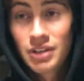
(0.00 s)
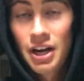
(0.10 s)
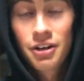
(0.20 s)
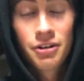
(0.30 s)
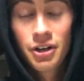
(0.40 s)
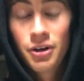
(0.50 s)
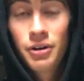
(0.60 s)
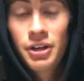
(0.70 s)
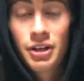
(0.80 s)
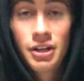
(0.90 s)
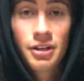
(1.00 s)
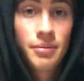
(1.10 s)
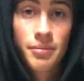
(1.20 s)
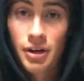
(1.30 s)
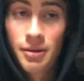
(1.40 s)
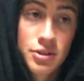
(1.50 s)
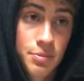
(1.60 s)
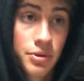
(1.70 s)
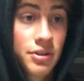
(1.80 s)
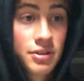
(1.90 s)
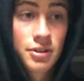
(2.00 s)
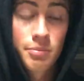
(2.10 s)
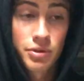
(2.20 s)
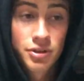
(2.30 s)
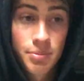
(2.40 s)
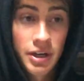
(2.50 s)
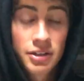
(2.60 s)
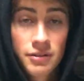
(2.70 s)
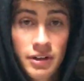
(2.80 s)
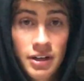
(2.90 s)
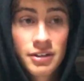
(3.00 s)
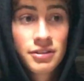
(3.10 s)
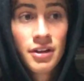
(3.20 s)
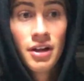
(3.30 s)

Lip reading: I don't know, and just to put this in perspective, guys,